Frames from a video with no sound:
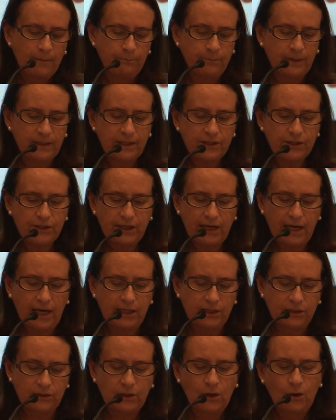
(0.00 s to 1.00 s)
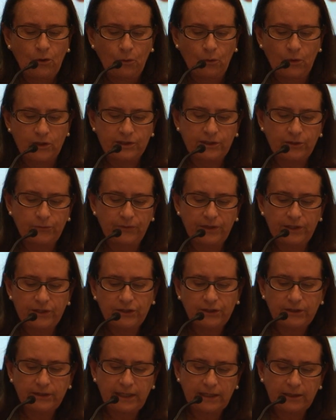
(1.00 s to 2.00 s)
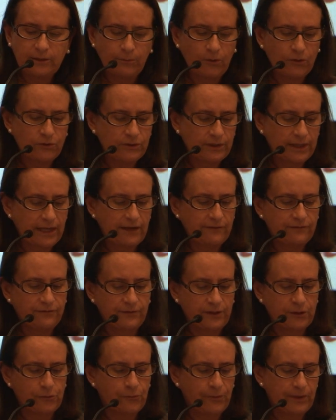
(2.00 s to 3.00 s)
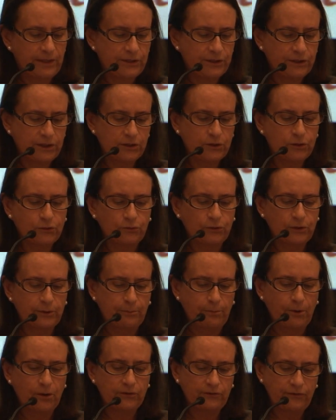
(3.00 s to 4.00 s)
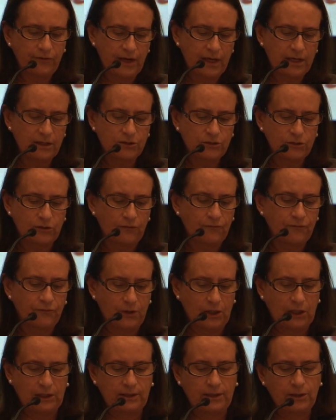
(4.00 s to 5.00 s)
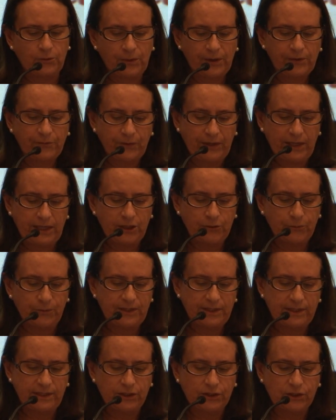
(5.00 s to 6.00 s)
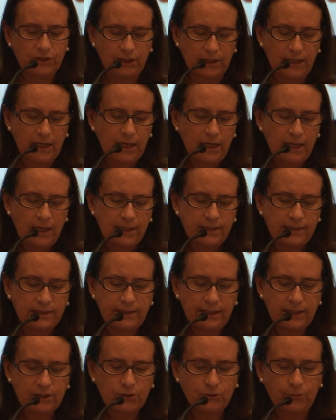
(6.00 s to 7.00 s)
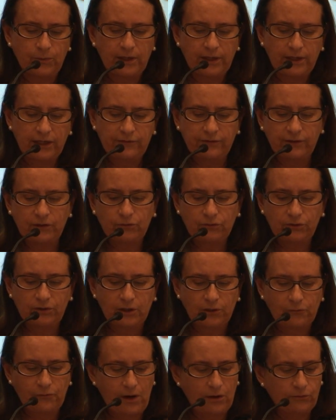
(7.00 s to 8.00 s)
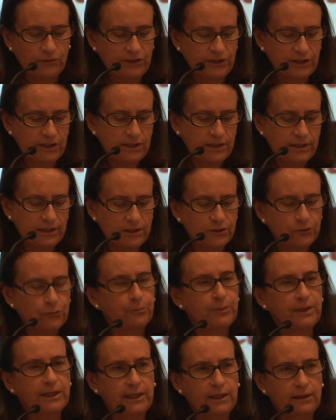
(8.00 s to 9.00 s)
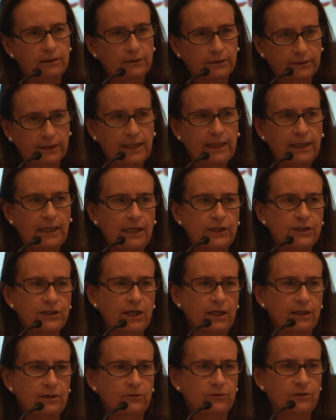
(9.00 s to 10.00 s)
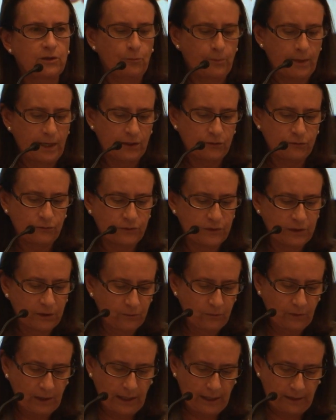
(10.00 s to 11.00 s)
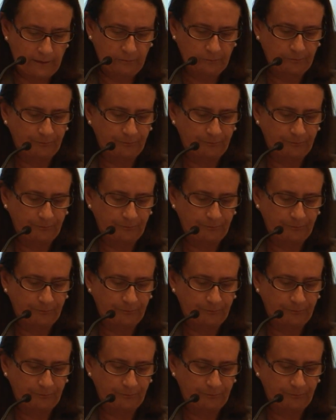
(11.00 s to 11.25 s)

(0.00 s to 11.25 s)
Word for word: Minas Gerais was the region that most gave new Christians to the bonfires of the Inquisition. Six were given to the Crown Justice to be killed, relaxados ao braço secular.